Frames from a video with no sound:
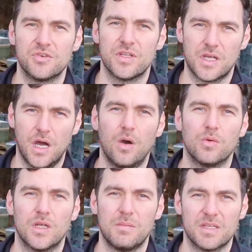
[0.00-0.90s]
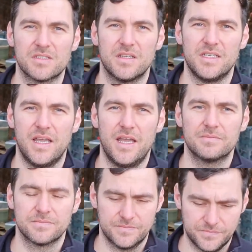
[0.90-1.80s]
during the colder months of the year.
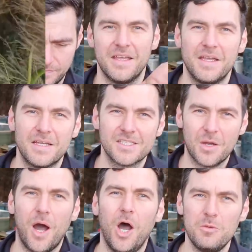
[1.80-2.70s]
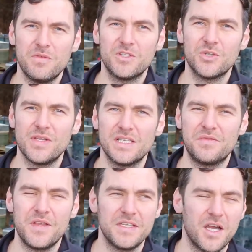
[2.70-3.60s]
So I hope you've enjoyed this
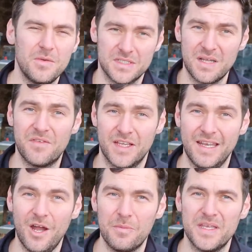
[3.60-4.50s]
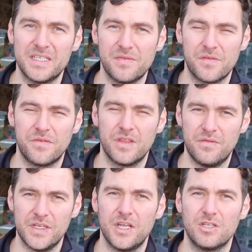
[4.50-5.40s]
video, something a little bit different from the
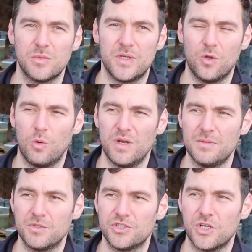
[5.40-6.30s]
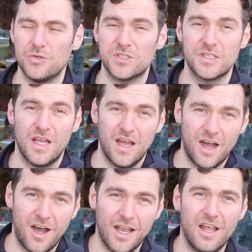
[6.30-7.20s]
videos that we normally produce.
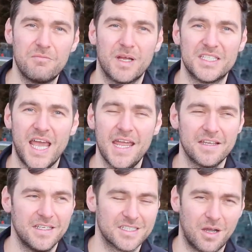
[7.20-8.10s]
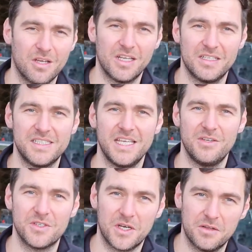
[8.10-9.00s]
I love my tech, so I'm going to
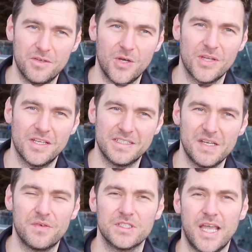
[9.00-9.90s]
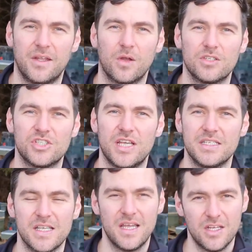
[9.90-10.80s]
continue to kind of look at different
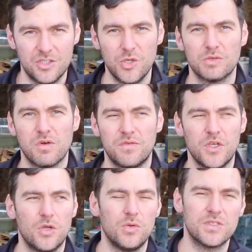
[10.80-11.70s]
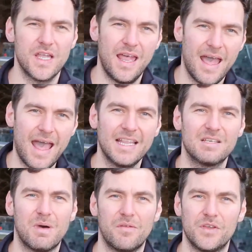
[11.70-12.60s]
technologies, do the reviews, add
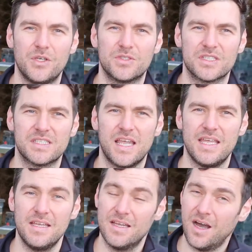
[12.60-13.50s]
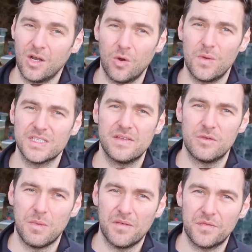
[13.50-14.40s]
them up for you to see. I'll always give
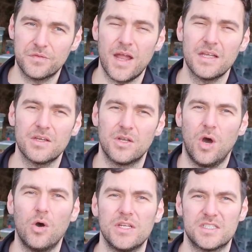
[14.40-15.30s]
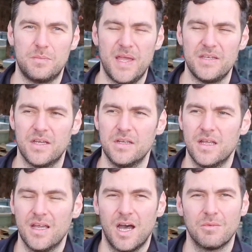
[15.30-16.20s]
you my frank and honest opinion.
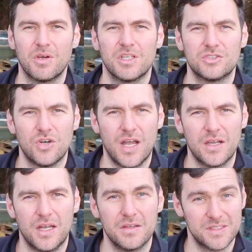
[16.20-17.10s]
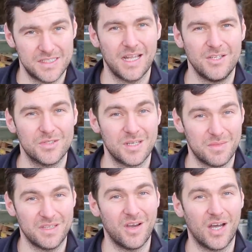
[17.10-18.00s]
I'm not going to try and kind of sell you
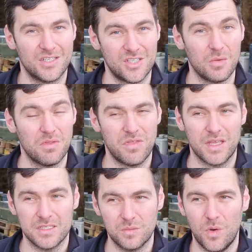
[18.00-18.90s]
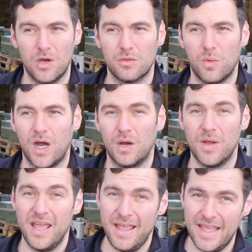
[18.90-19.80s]
something that I don't think is worthwhile,
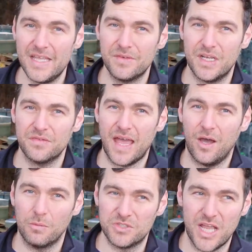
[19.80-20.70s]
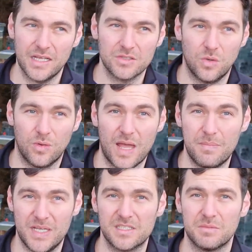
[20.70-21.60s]
even if that object or that
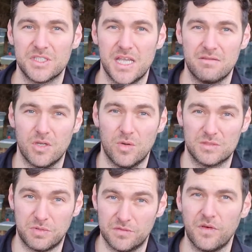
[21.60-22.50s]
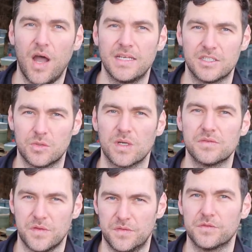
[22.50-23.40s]
piece of material is provided to us
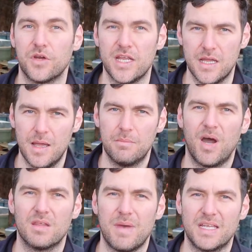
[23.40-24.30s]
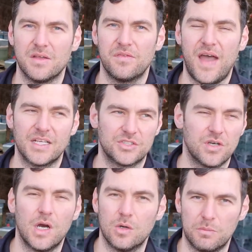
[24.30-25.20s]
for free by the
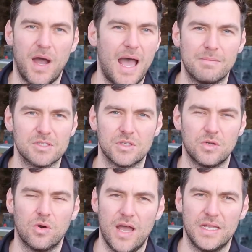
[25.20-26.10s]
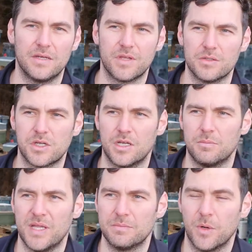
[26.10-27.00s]
manufacturer or by Amazon or any of those kind
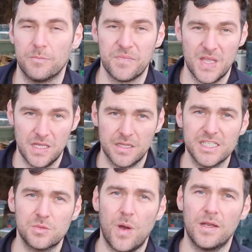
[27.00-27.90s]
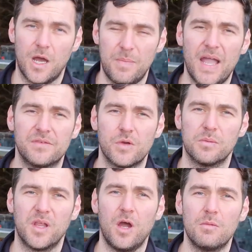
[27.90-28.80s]
of people. This one, I paid for
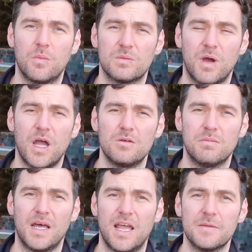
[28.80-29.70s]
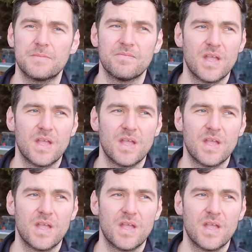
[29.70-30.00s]
it with my own money,